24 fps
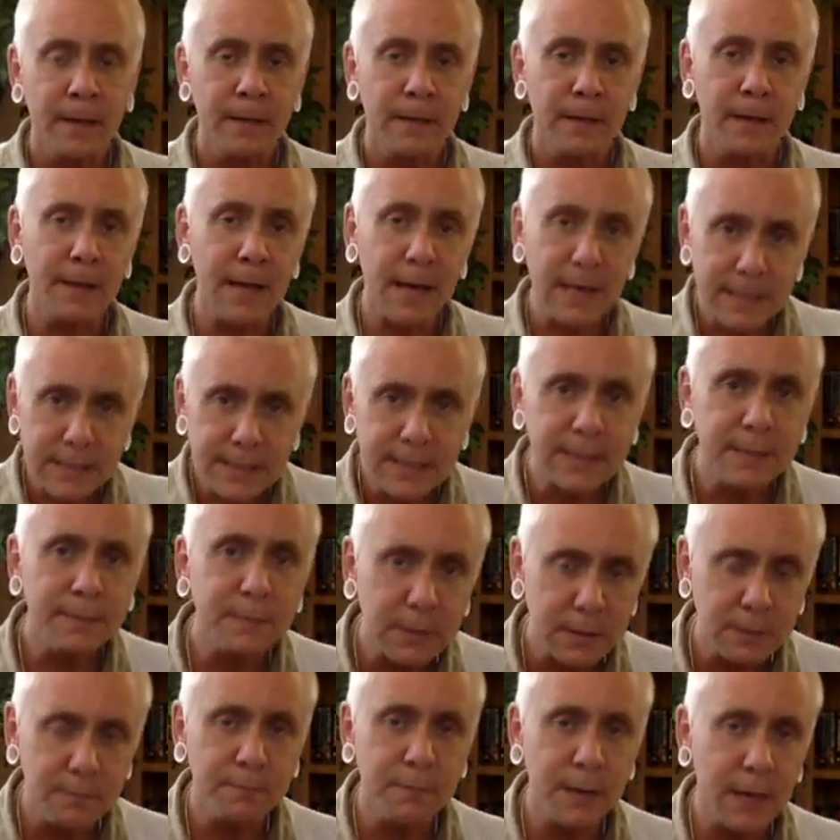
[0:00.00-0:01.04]
Now that's
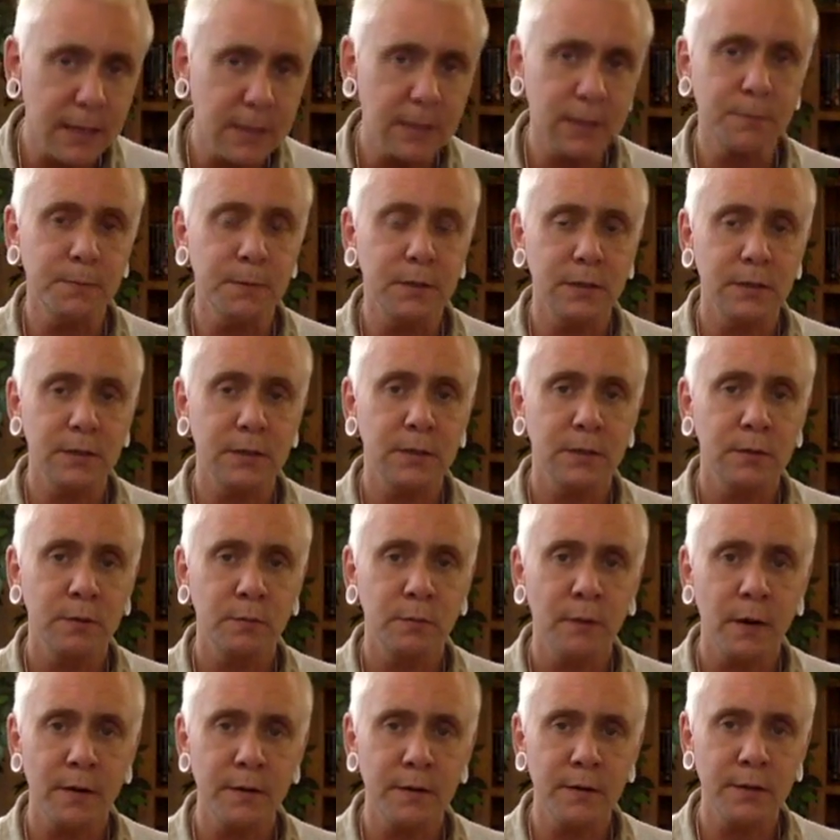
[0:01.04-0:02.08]
symptom management,
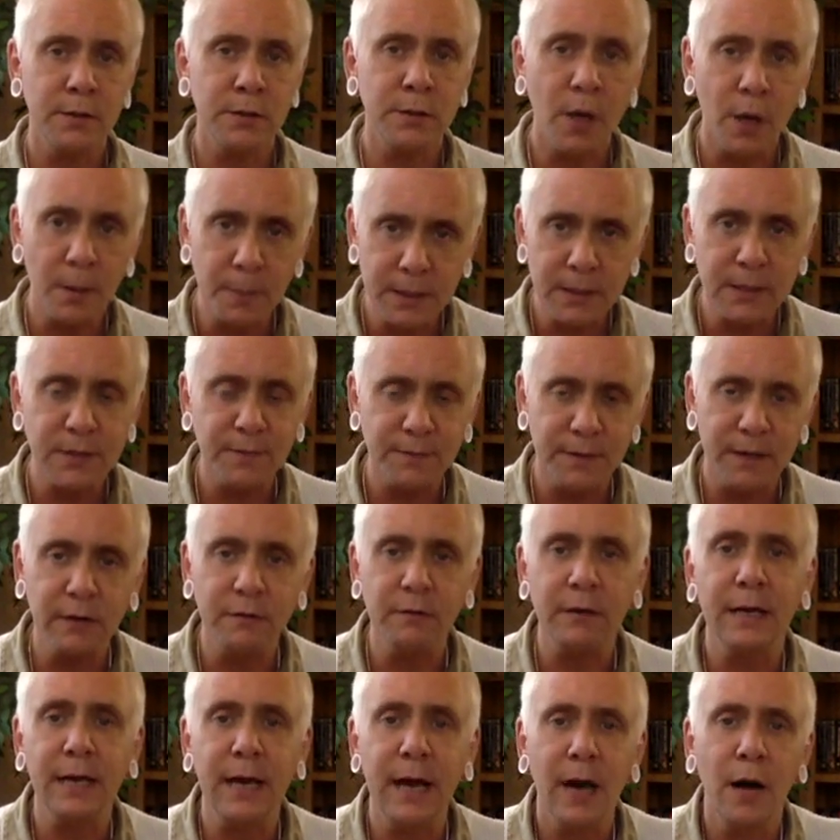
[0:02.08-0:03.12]
whereas nobody's
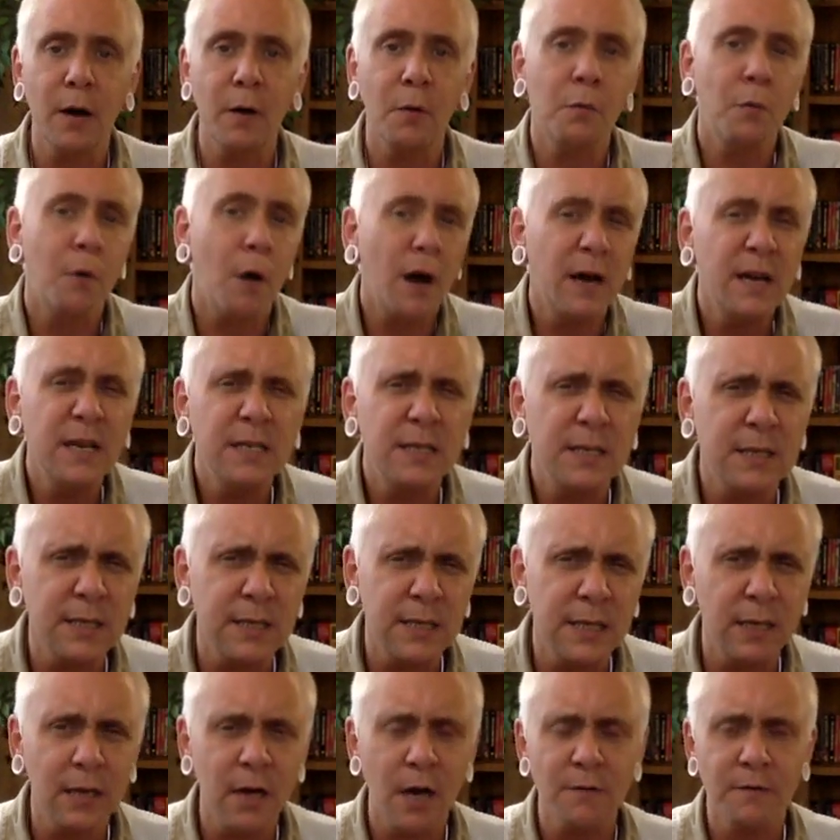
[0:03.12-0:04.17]
figuring out why is the
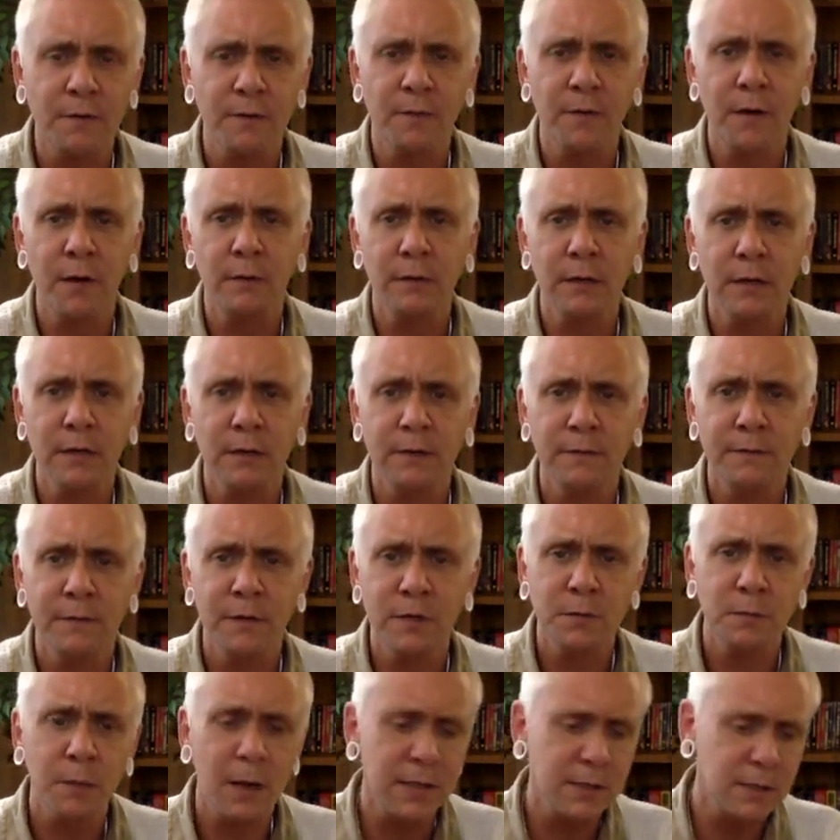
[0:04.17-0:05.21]
sink overflowing in the
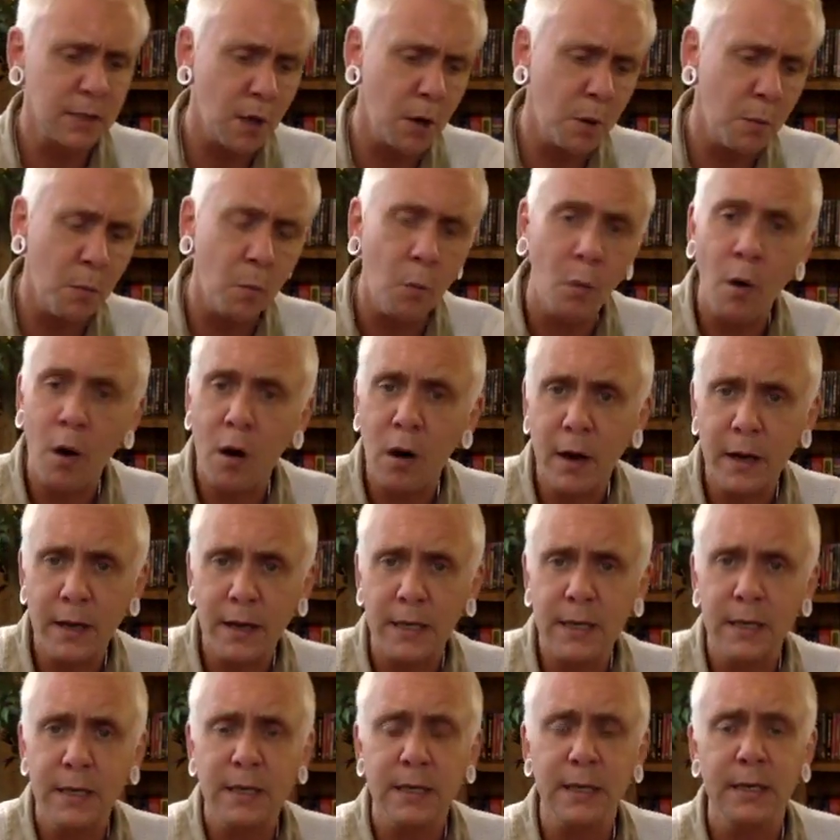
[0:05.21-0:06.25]
first place and
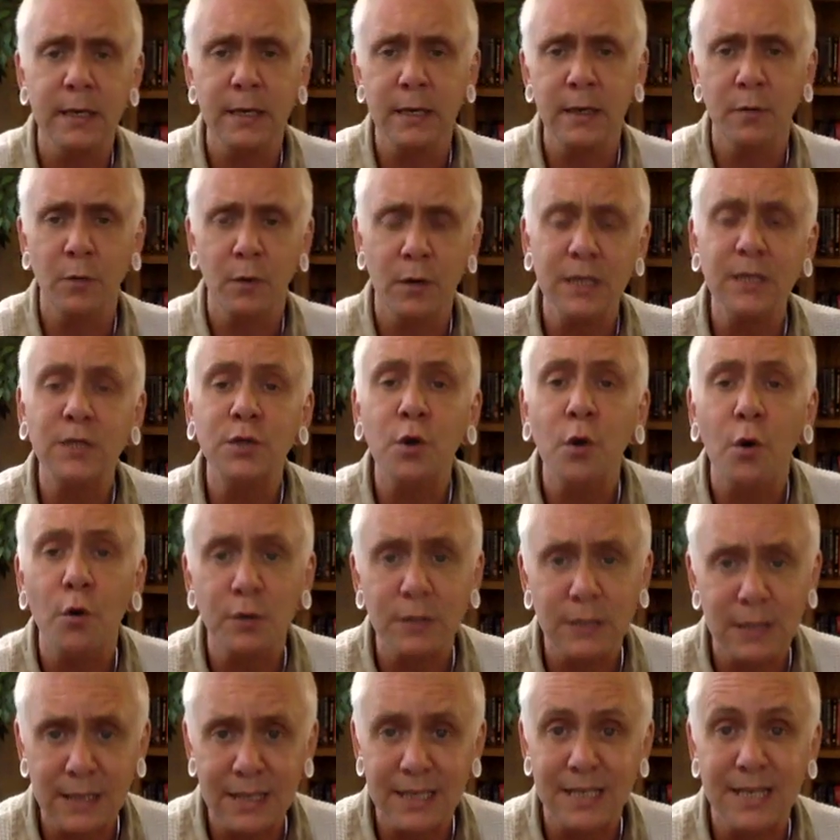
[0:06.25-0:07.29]
what is
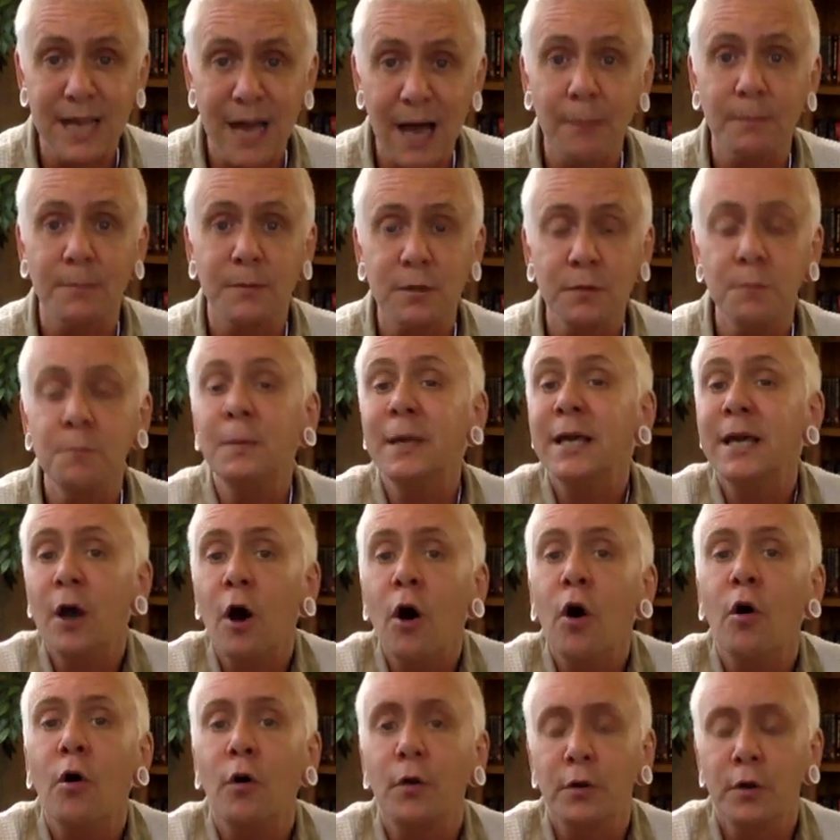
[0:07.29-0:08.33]
causing the tap to be
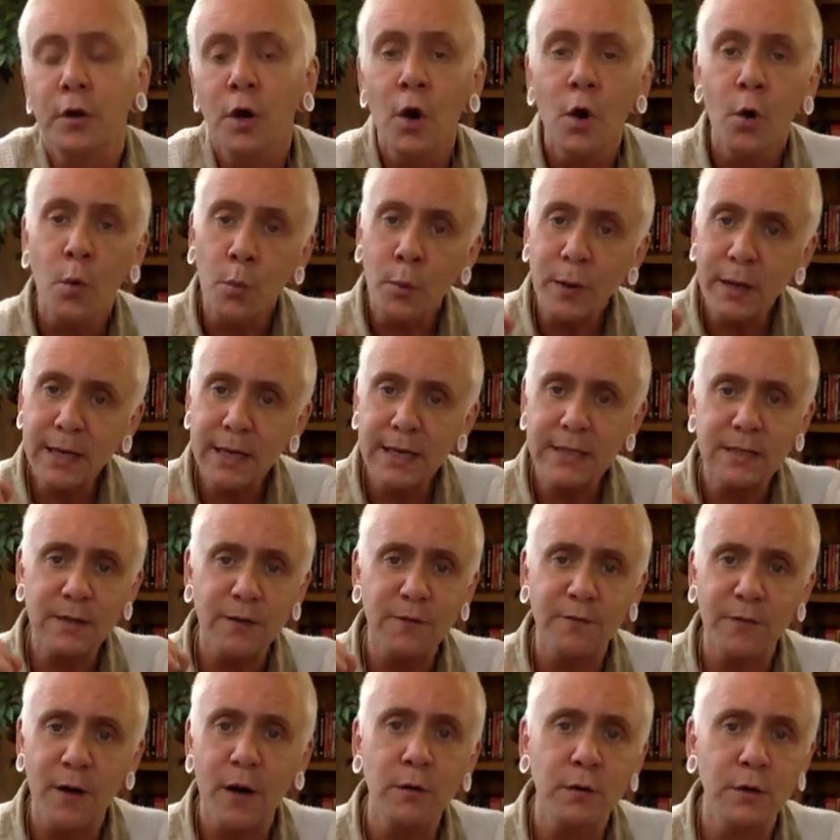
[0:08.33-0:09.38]
on. We need to
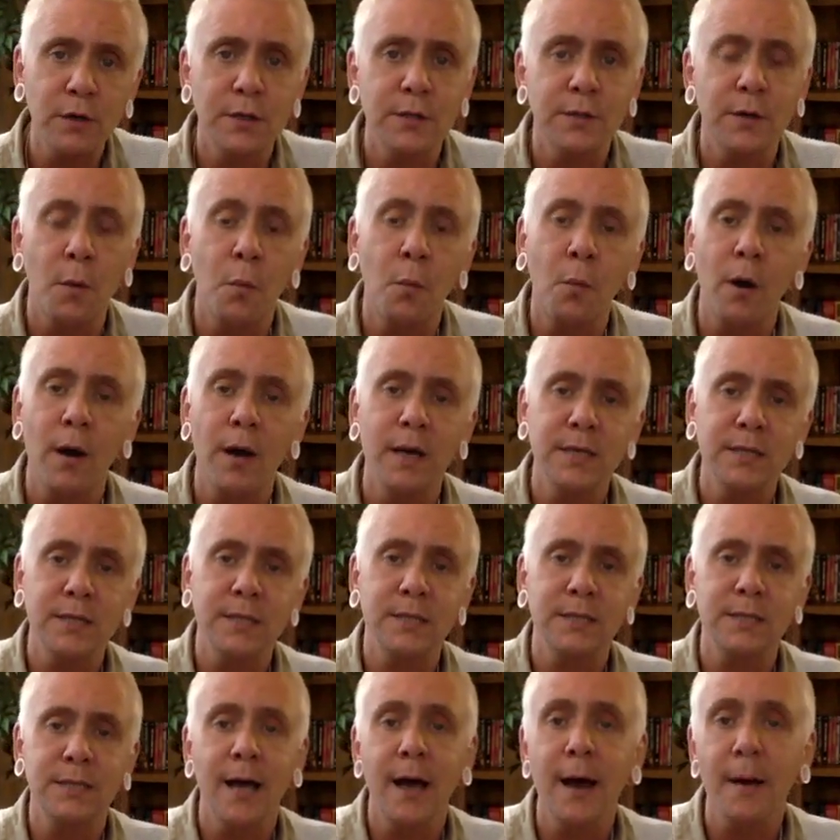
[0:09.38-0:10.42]
focus on why is
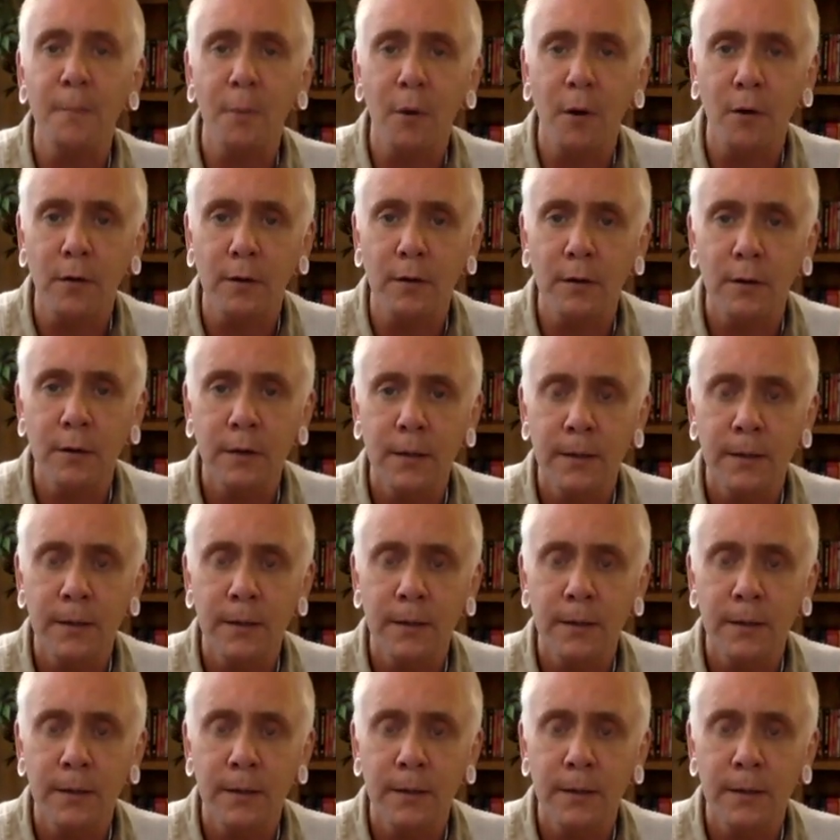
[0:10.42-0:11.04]
the tap on.